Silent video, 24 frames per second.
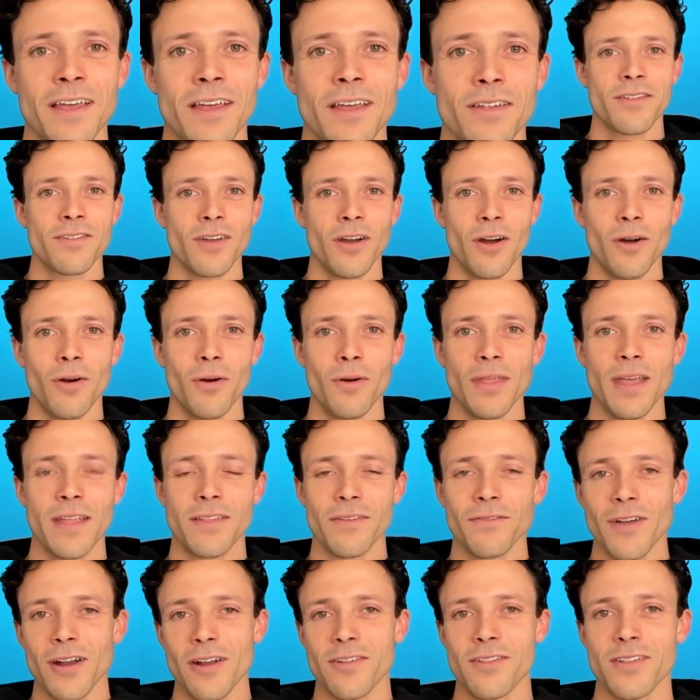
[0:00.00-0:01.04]
So it's a
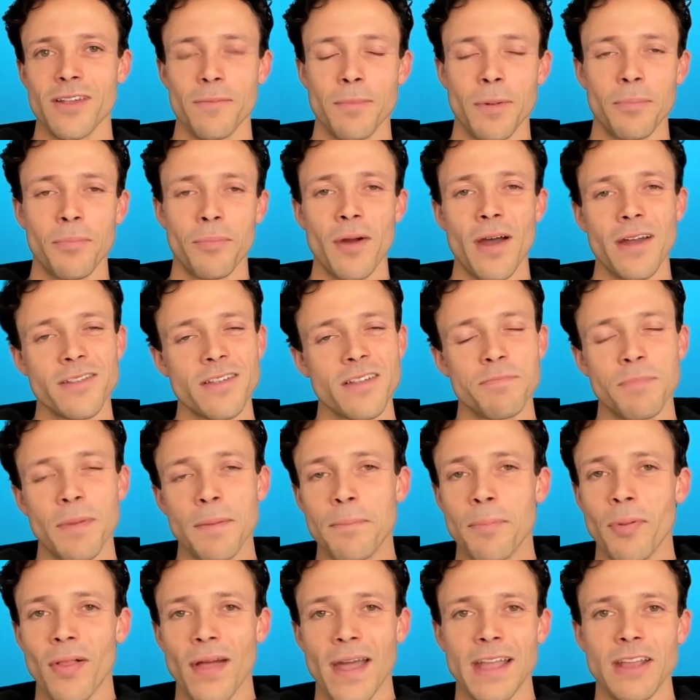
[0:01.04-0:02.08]
very simple process, but
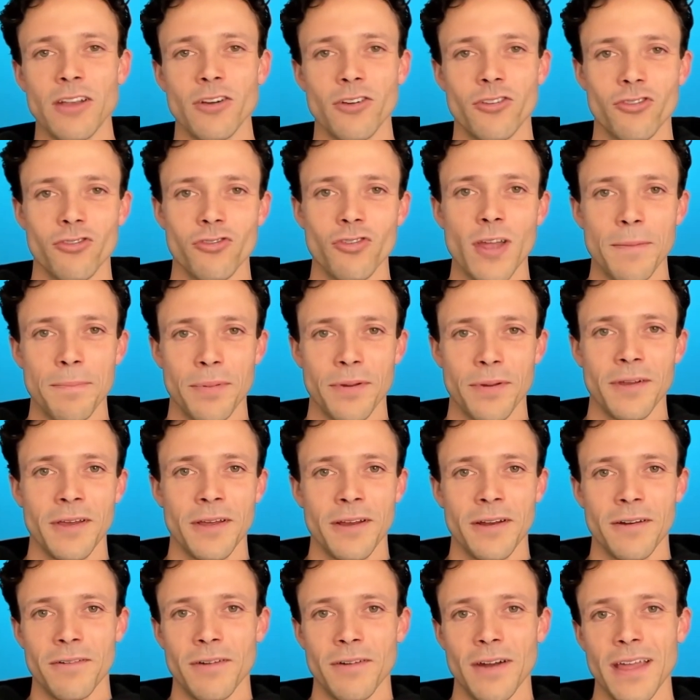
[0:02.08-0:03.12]
plan your trip,
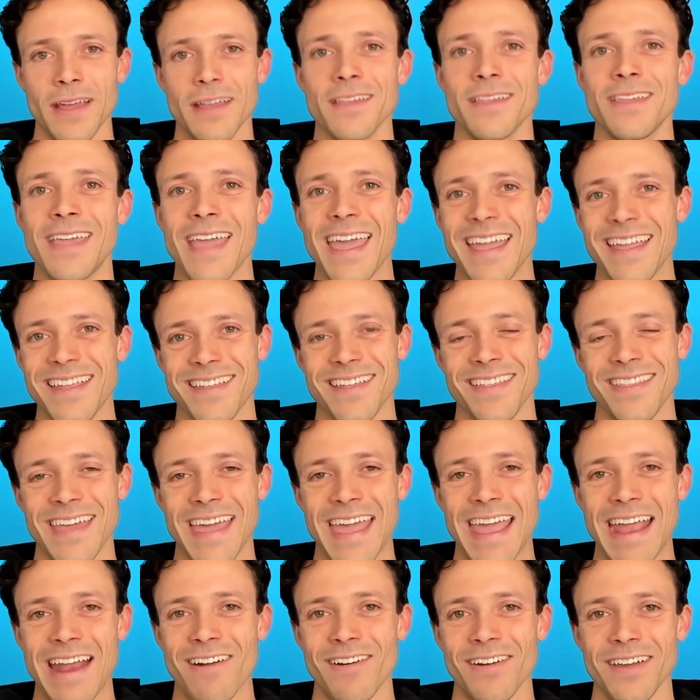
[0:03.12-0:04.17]
right? Get into the
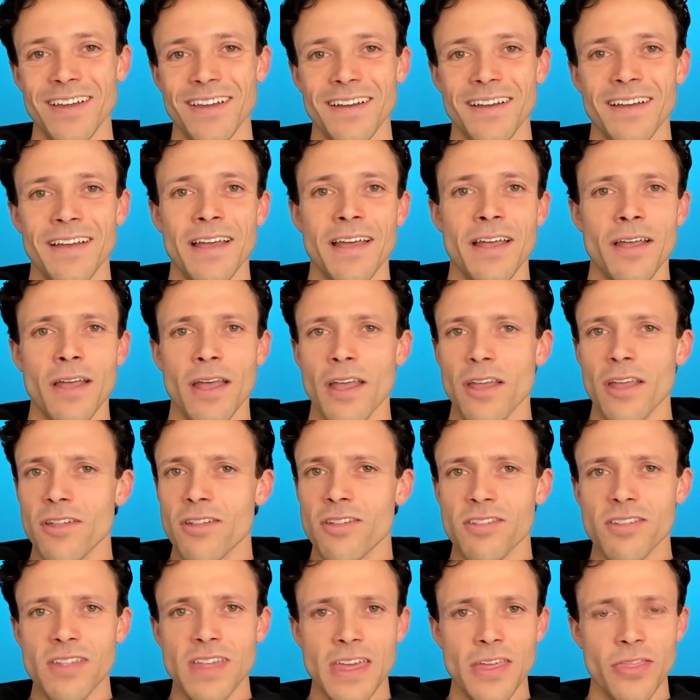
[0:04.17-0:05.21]
area,
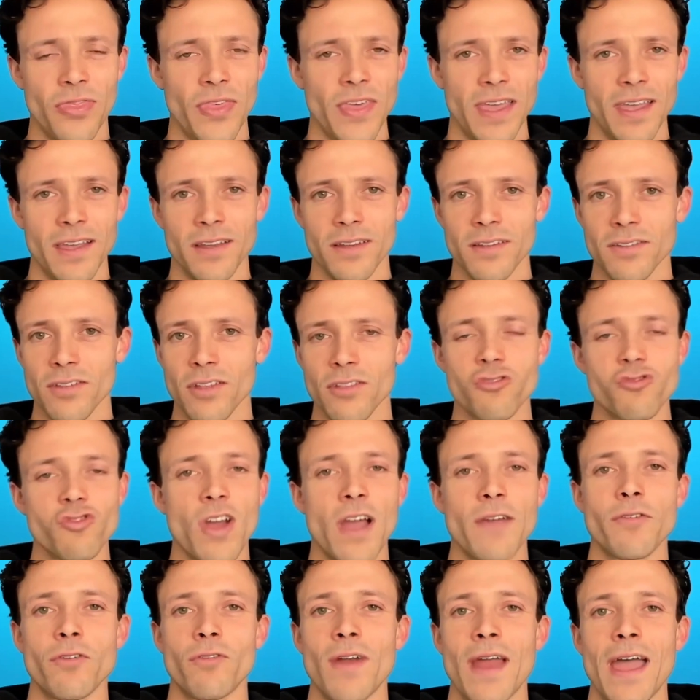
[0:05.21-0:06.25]
see things. Let's
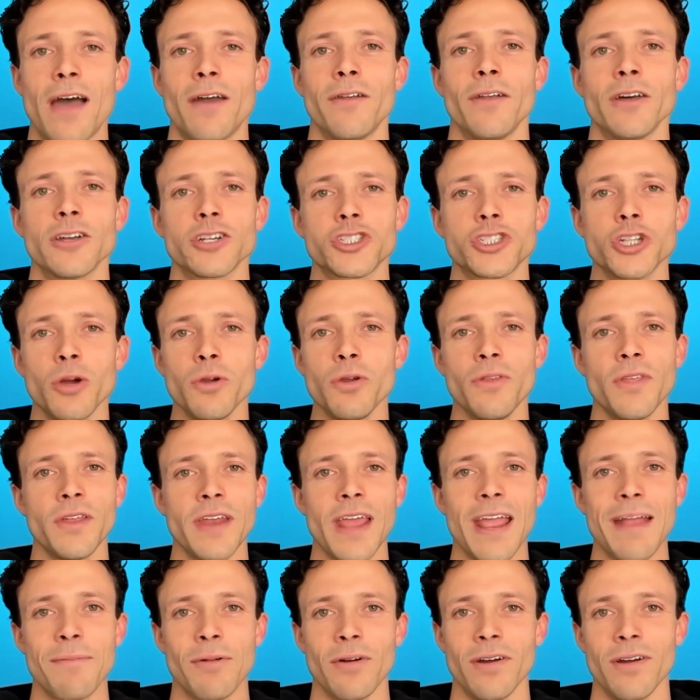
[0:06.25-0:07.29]
drive around. I'll show you the
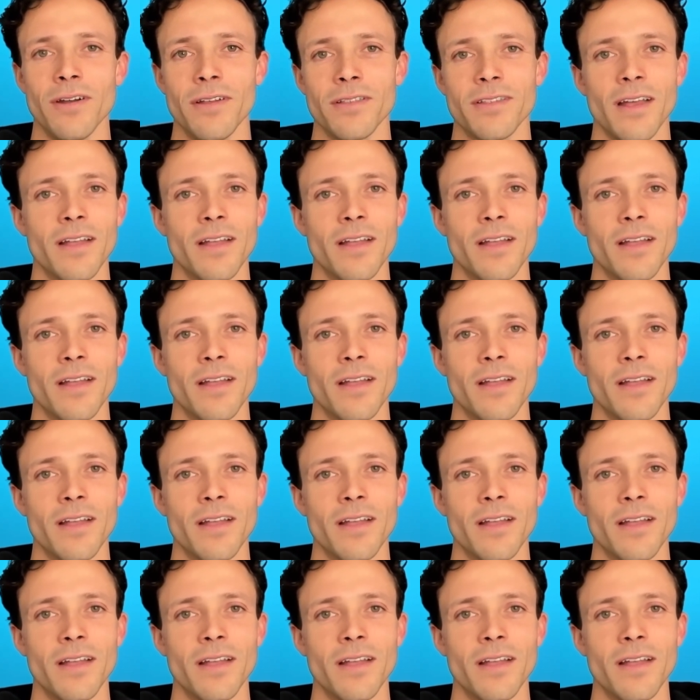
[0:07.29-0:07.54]
neighborhoods.